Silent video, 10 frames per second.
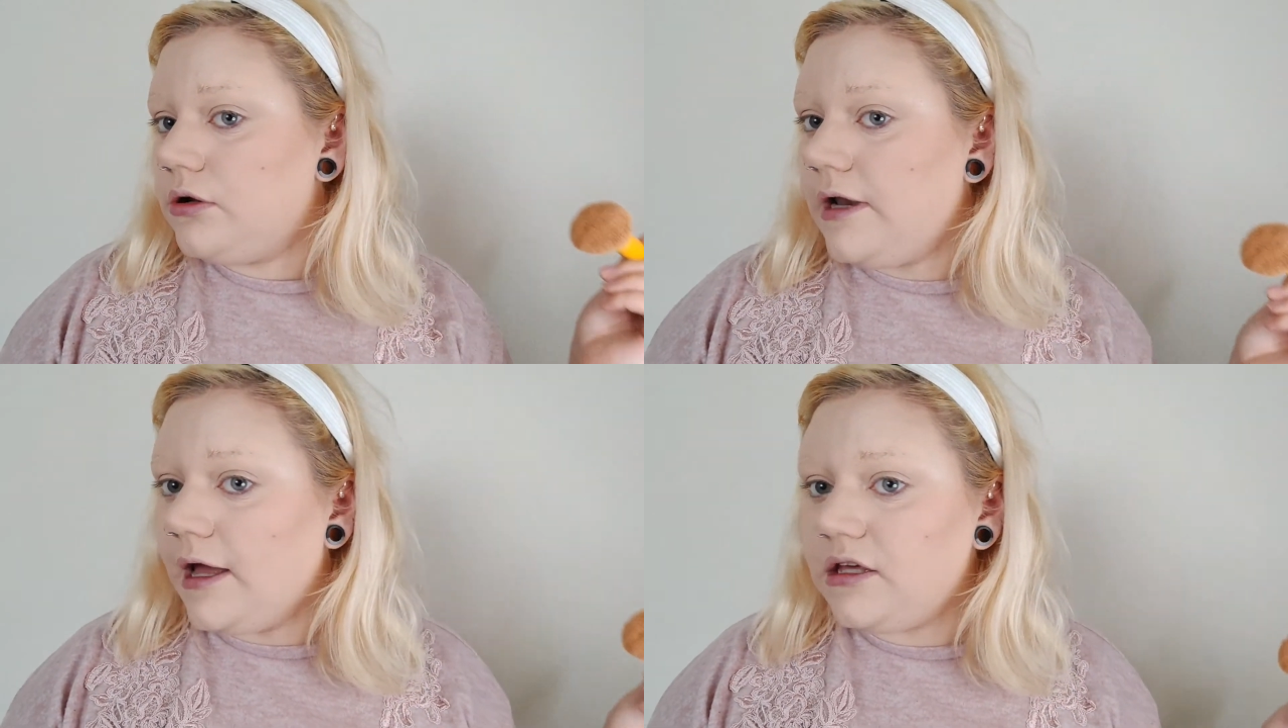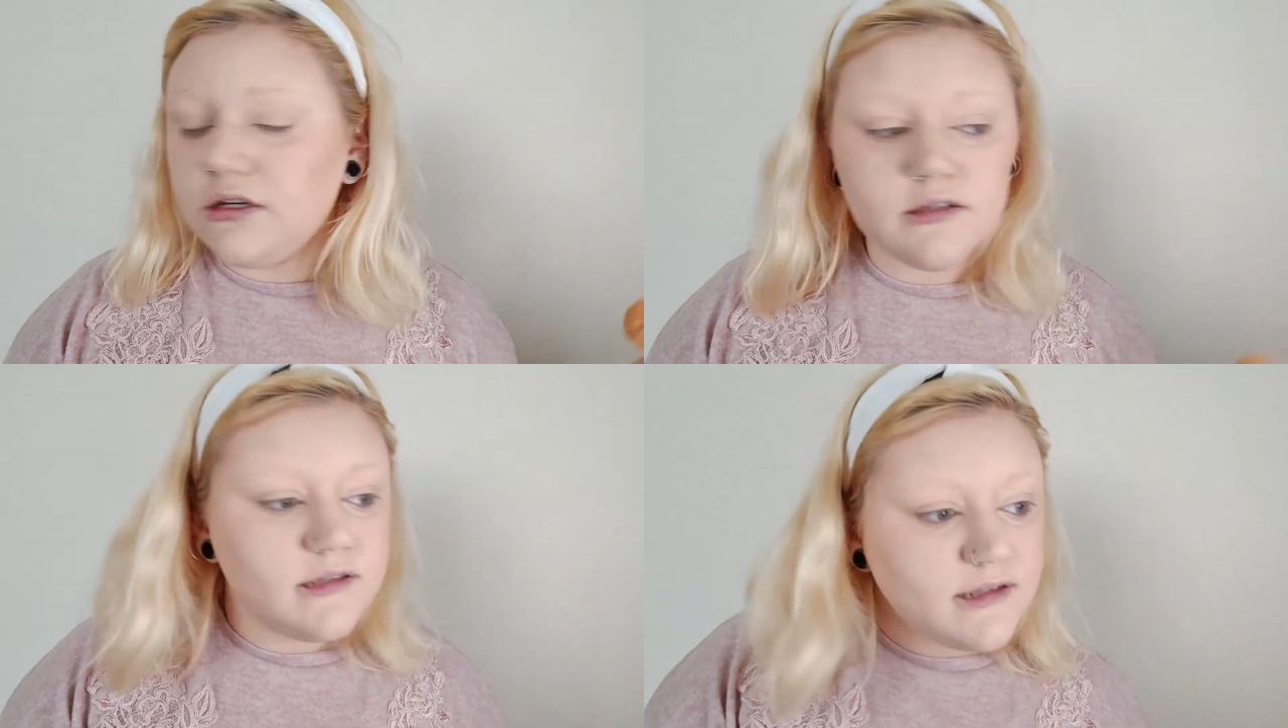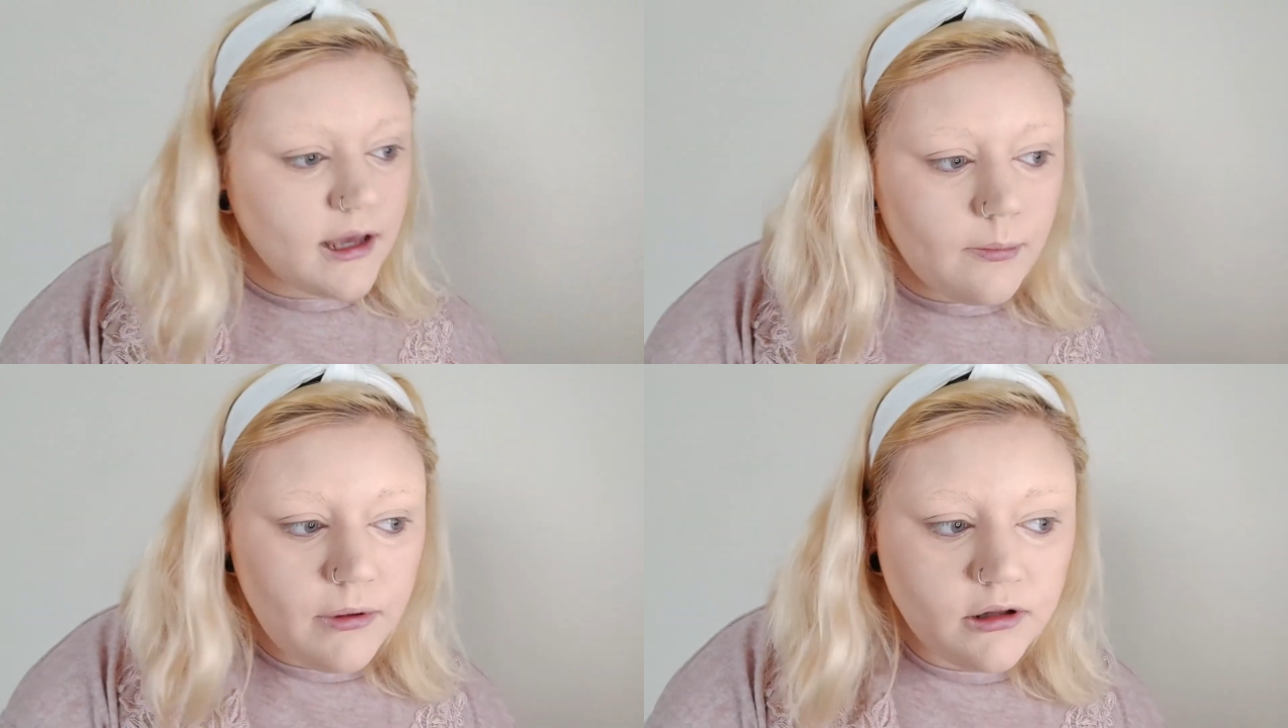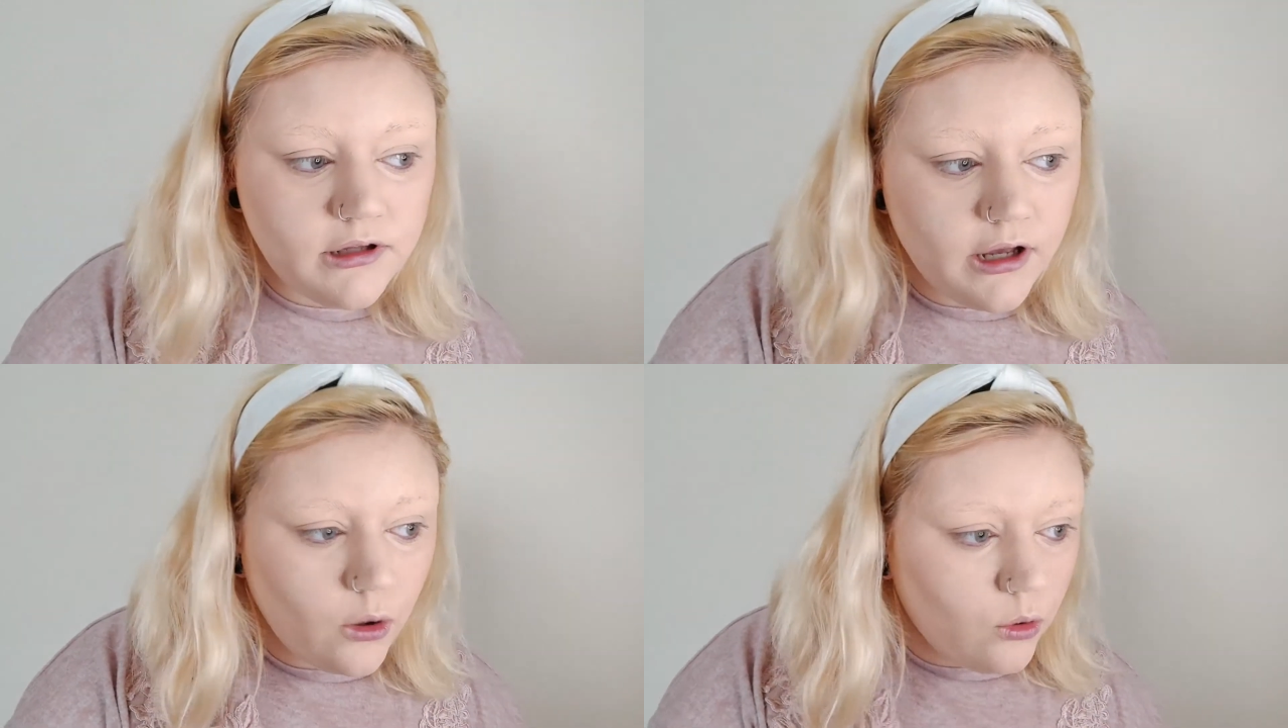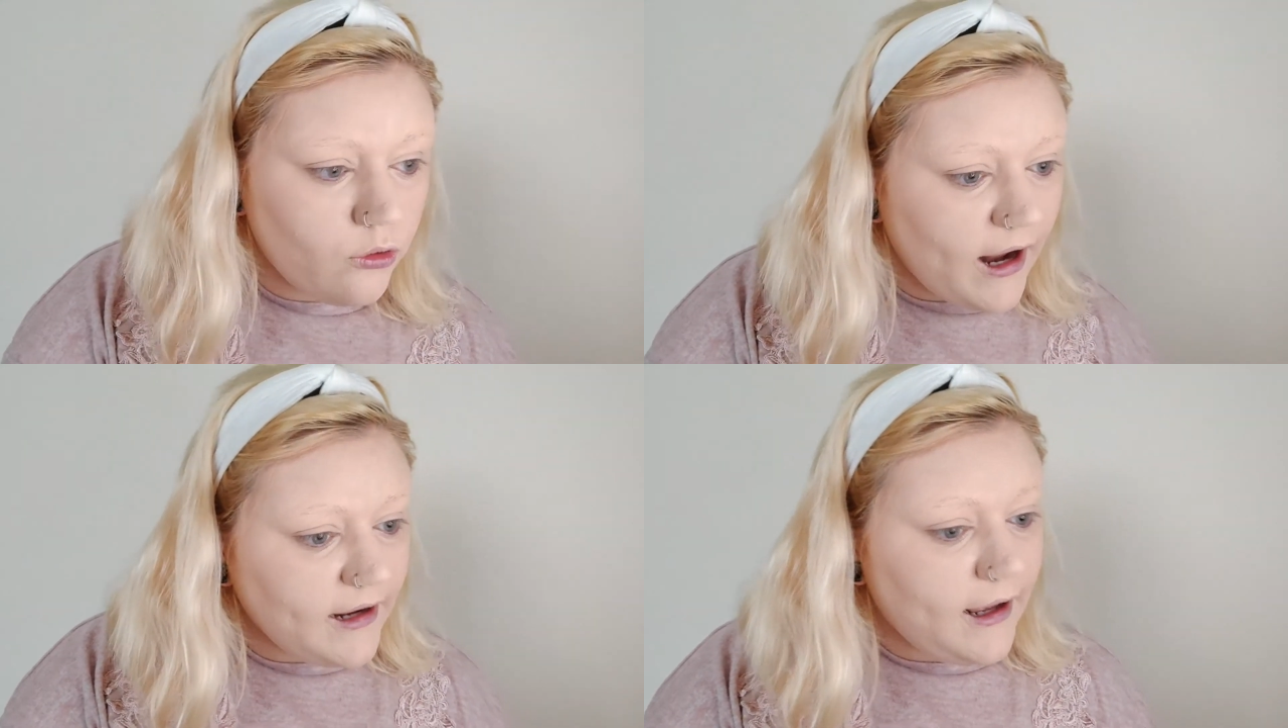Now you can see it building
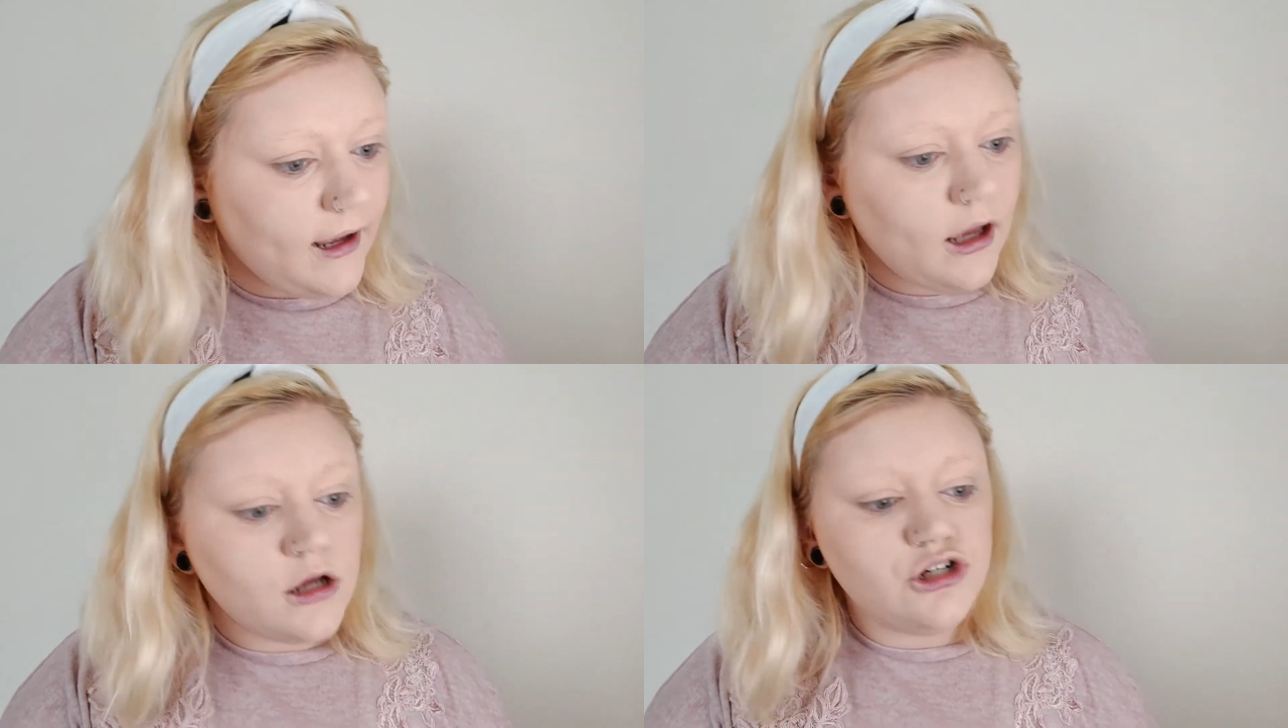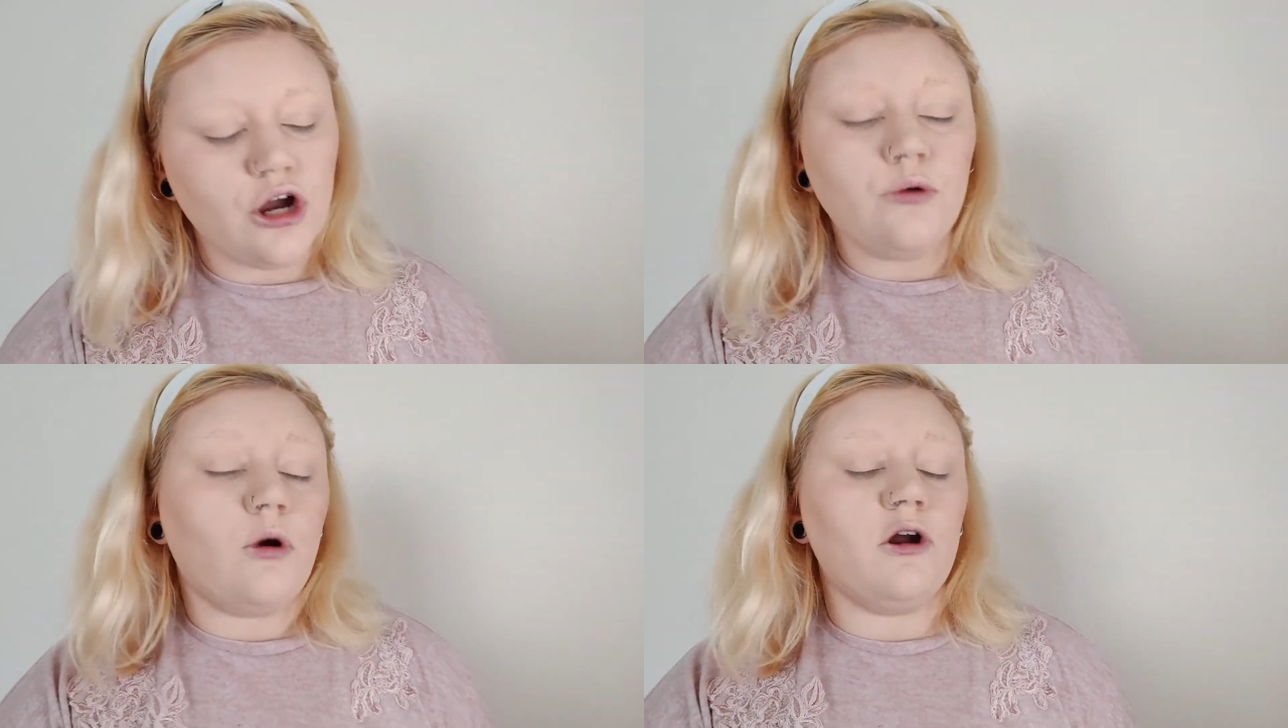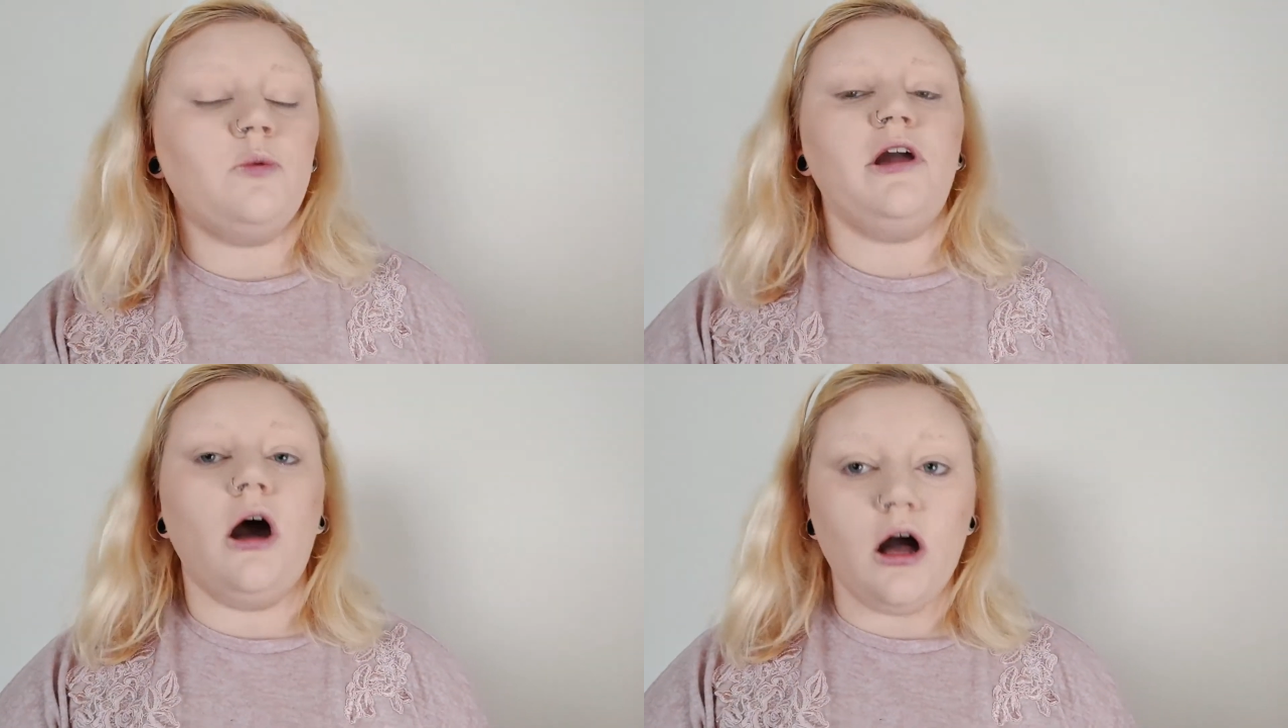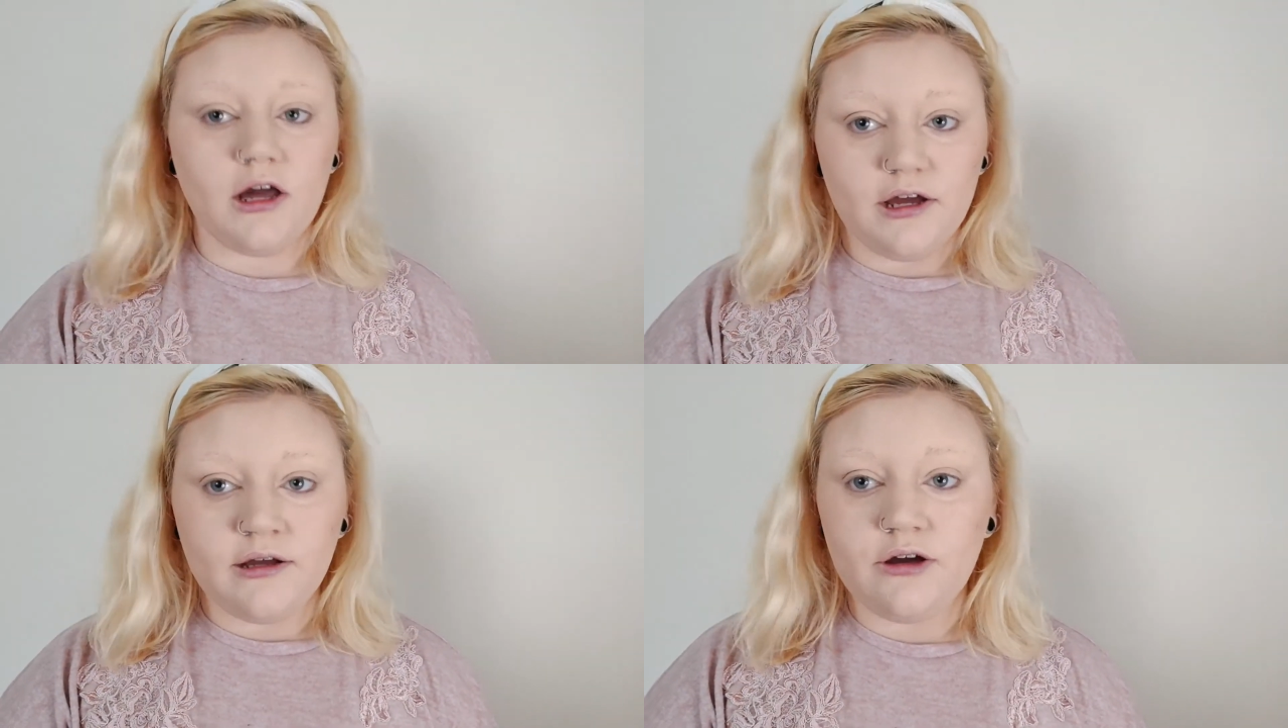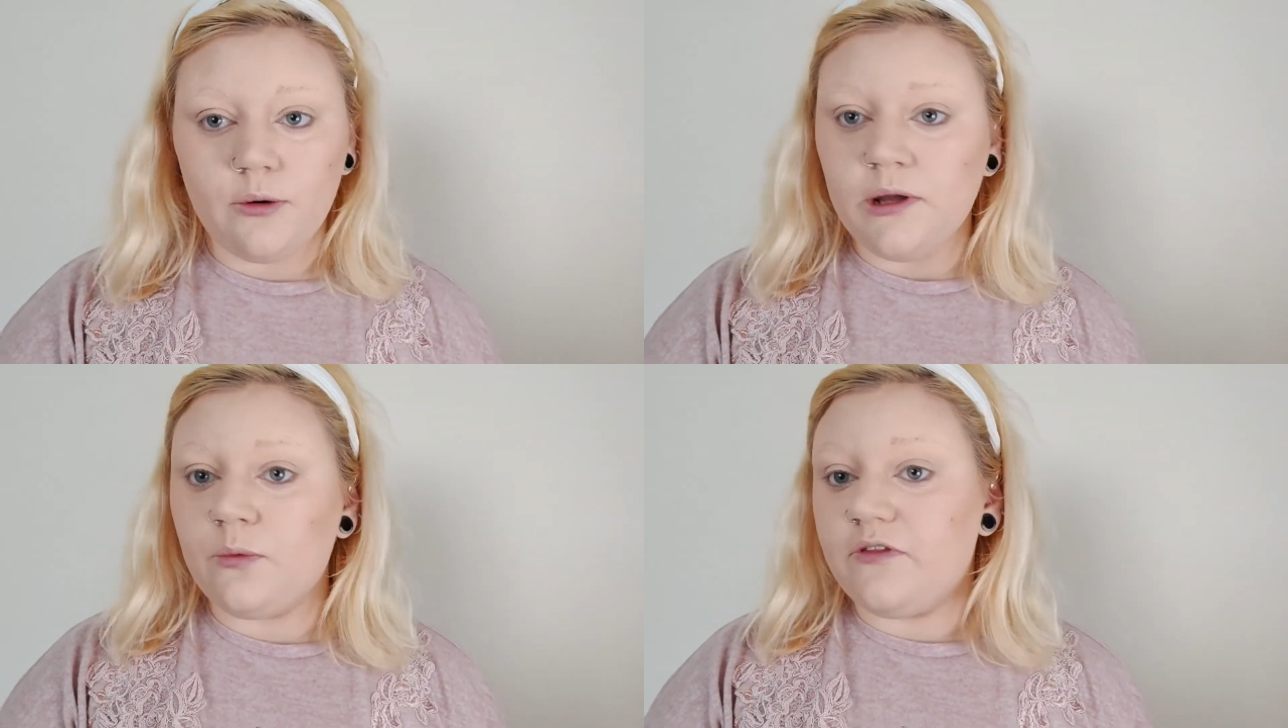already. Don't worry, we are gonna
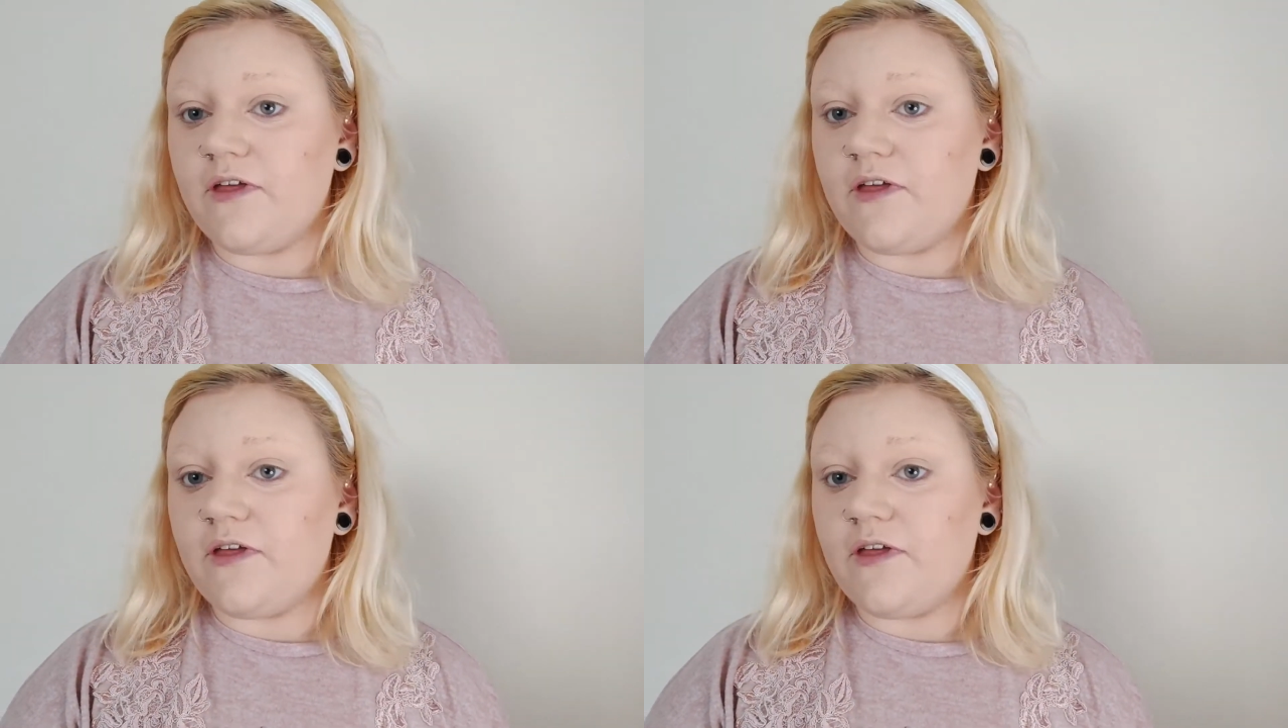go in